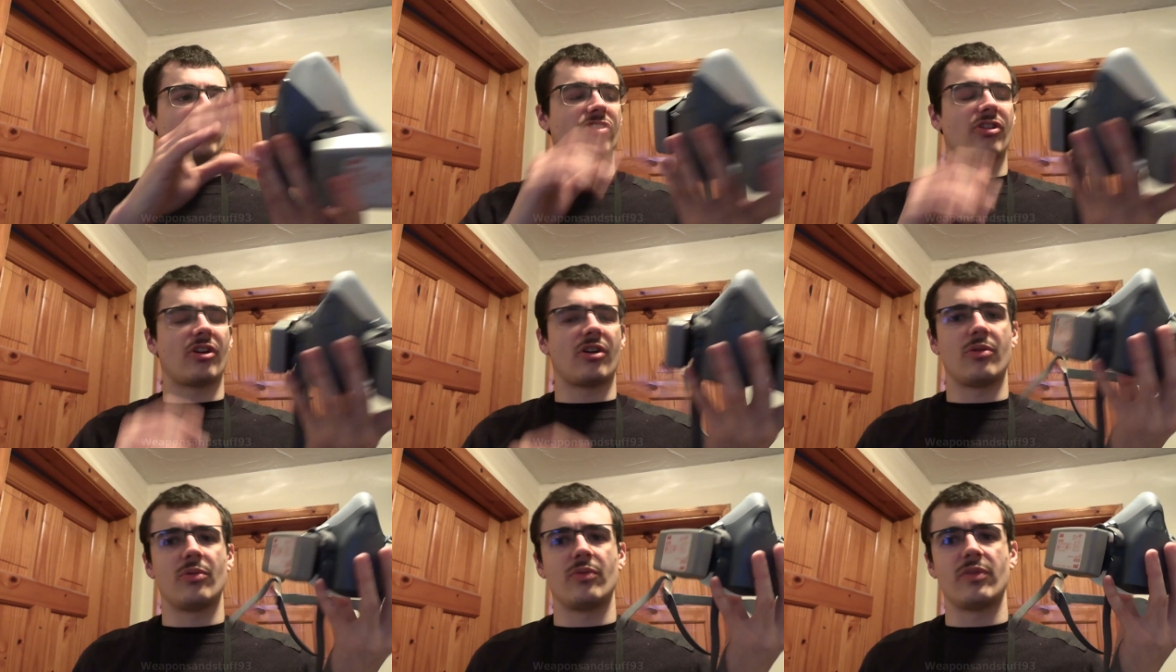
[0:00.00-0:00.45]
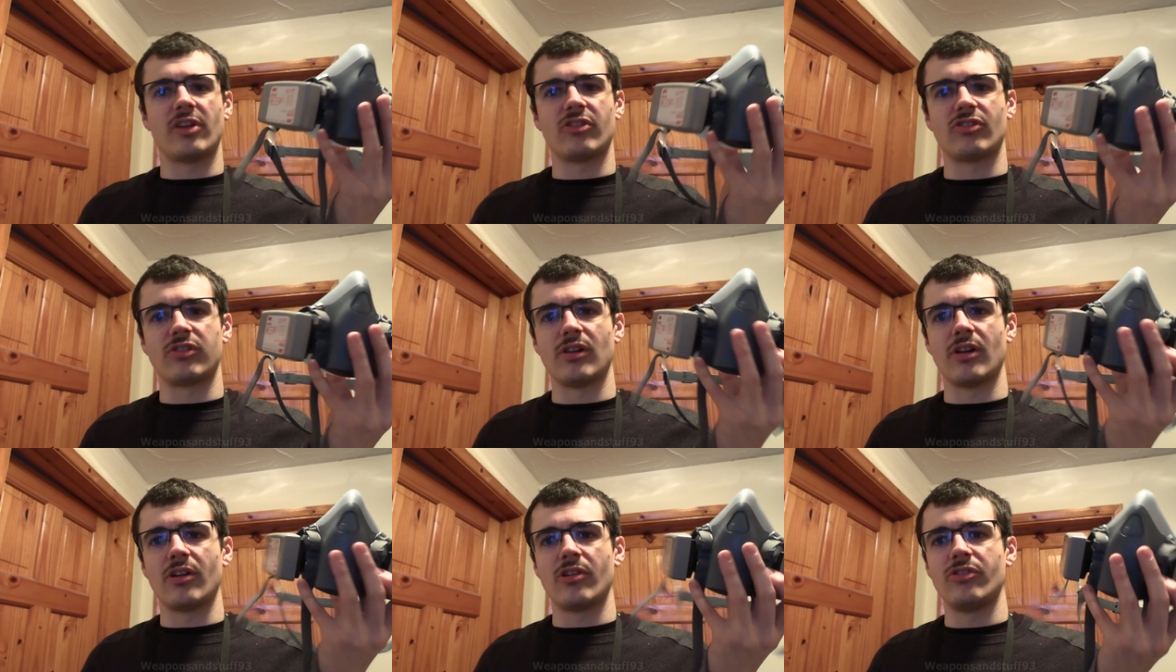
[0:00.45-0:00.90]
So
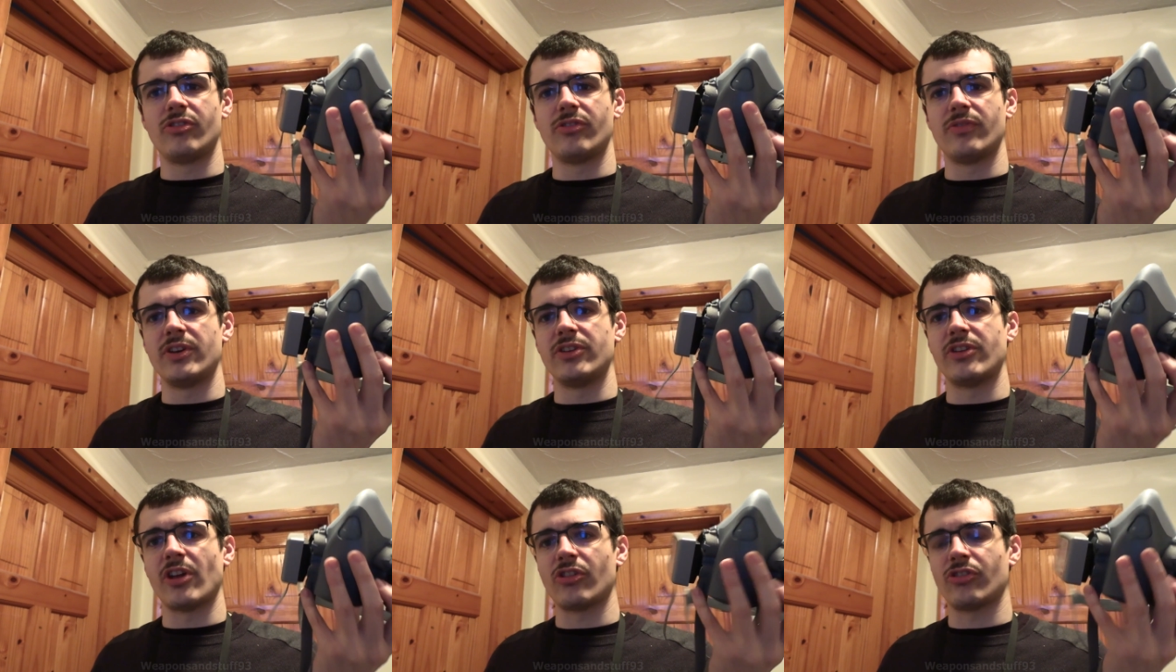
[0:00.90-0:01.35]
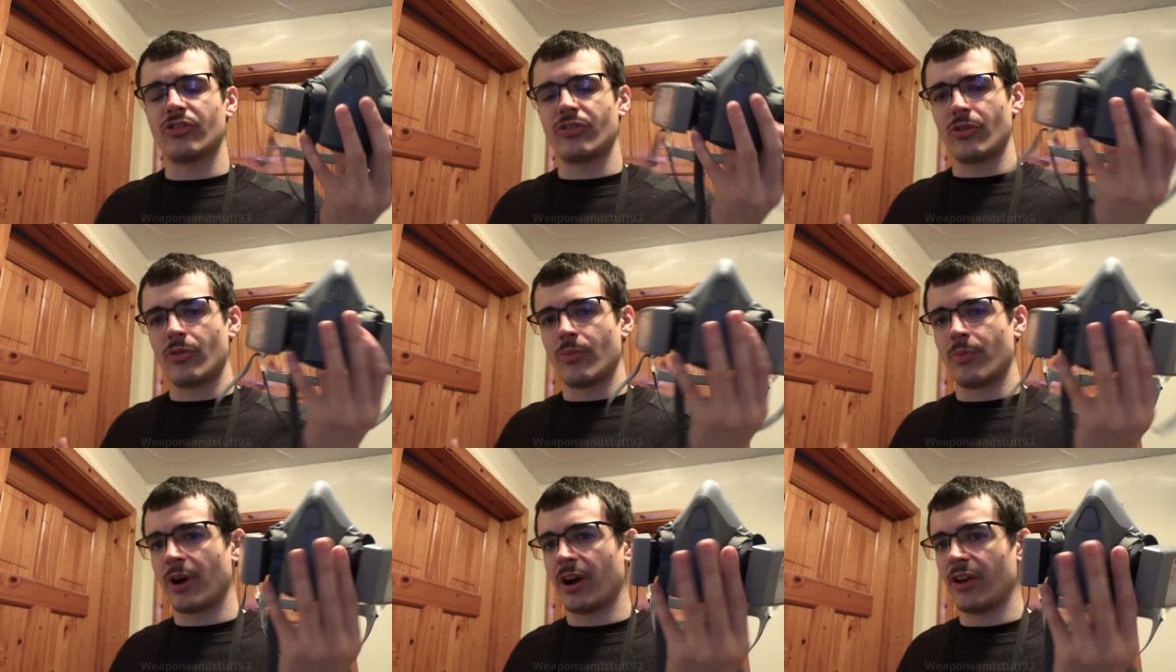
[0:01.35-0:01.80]
there's loads of
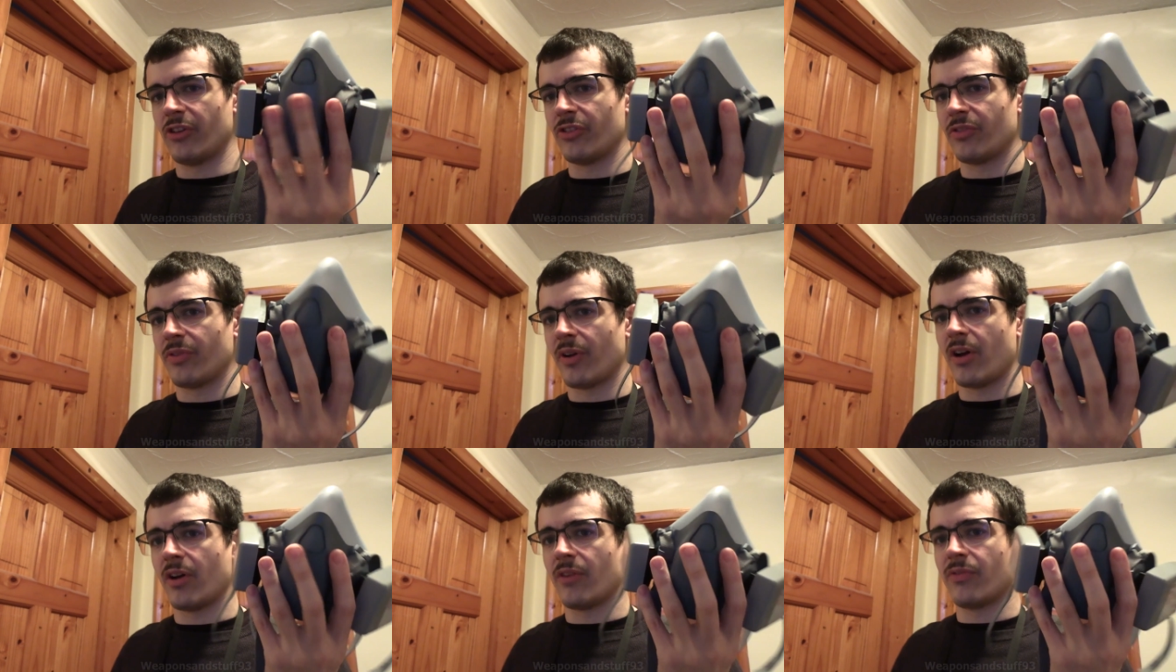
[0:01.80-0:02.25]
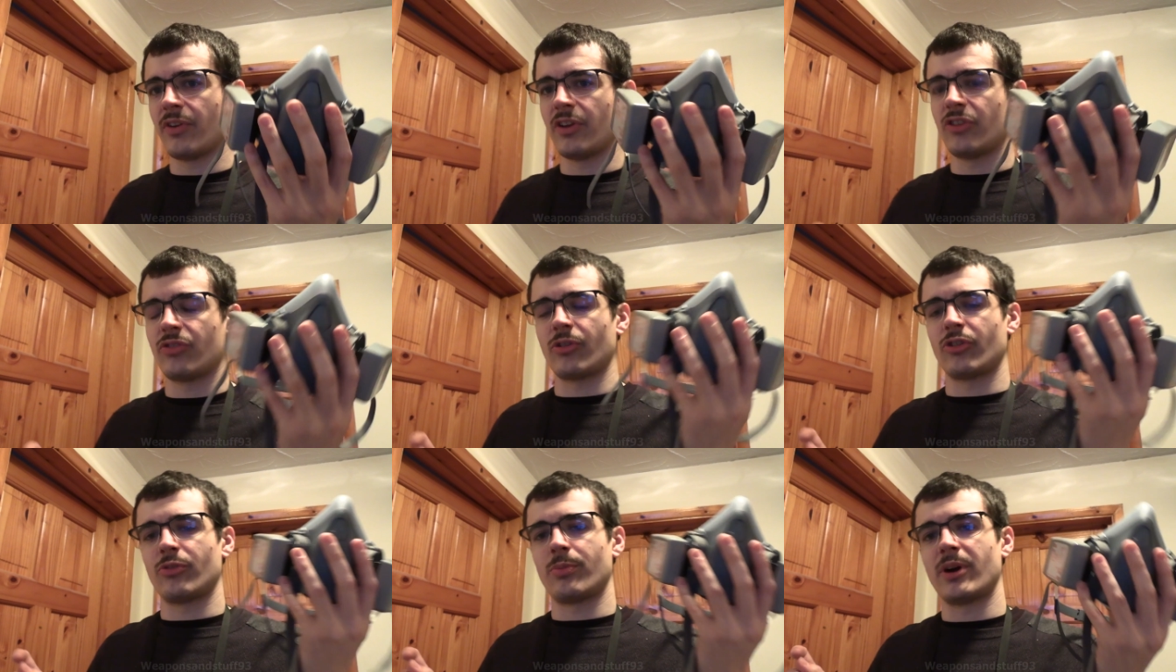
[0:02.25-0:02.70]
industrial brands of
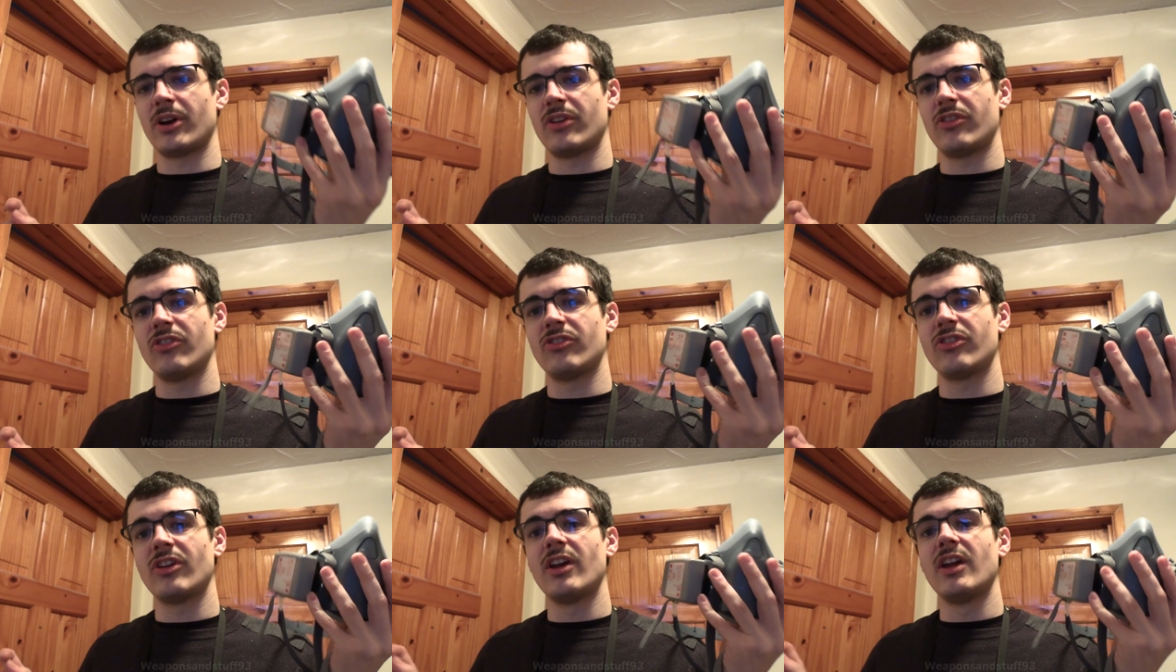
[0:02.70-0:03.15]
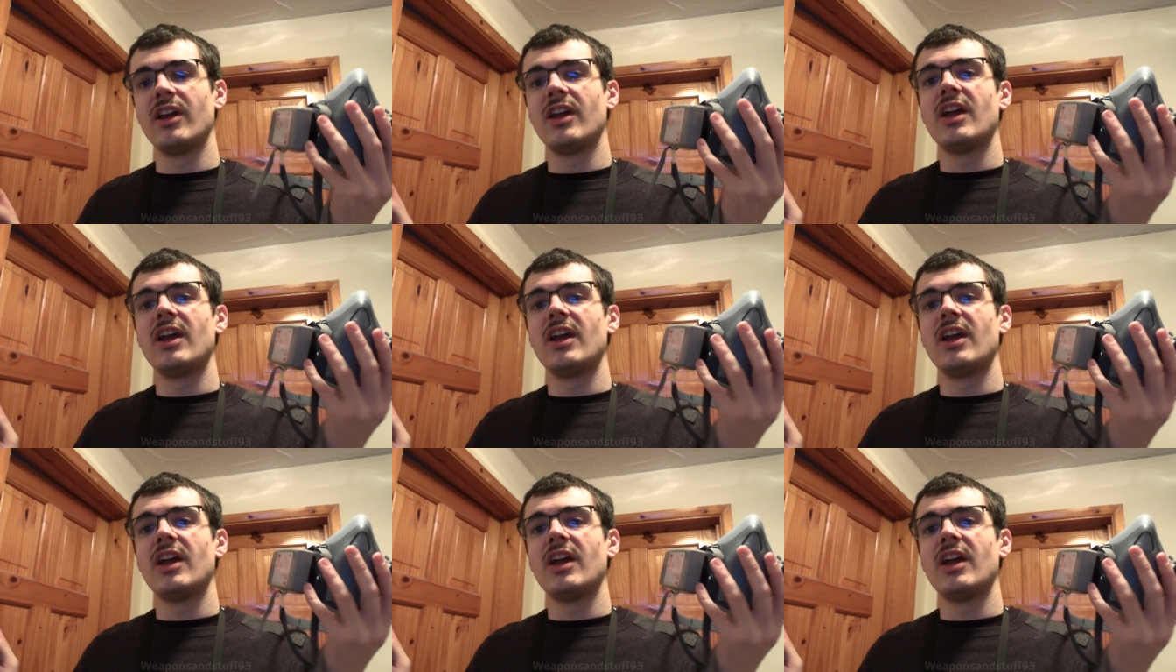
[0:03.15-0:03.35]
half-face respirators.